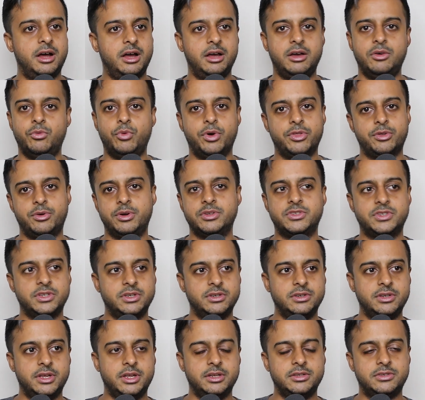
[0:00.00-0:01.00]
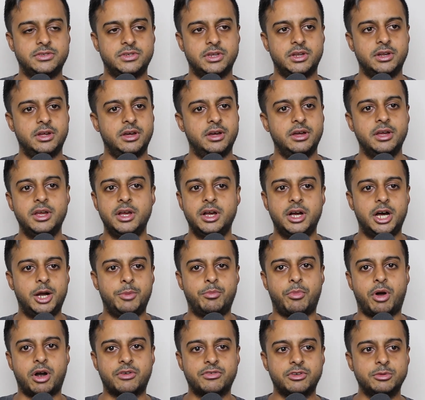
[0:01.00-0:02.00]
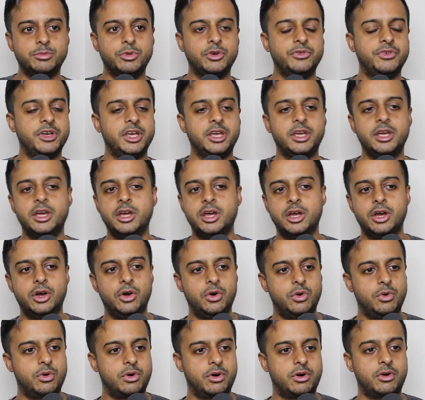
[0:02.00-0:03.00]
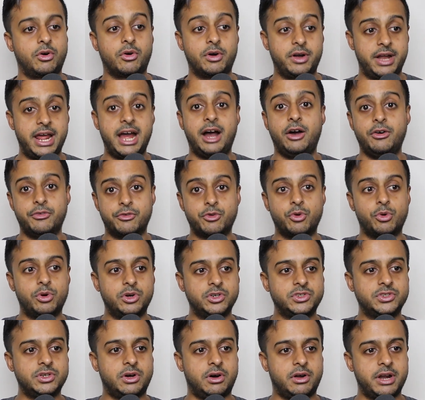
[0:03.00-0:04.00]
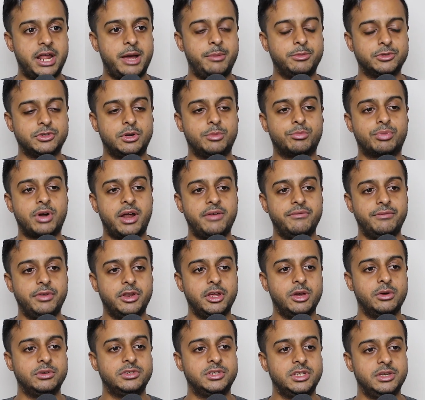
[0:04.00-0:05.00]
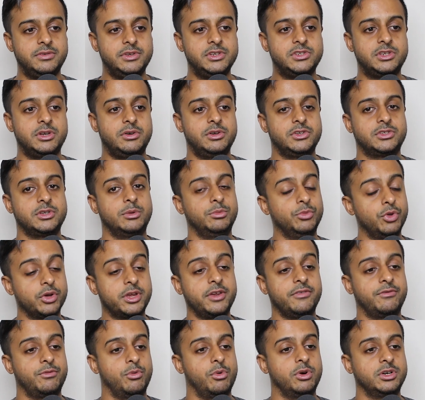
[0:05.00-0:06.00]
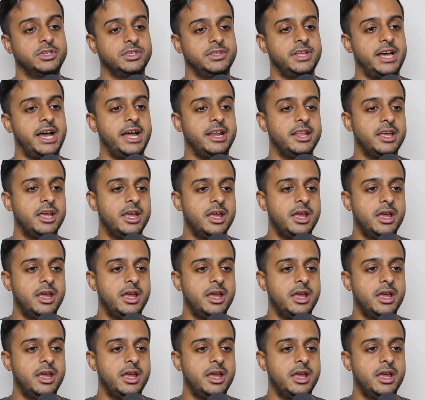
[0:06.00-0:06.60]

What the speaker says: Whether it's in a Marvel movie or now, of course, on Amazon Prime Video TV series. So I'm looking forward to that.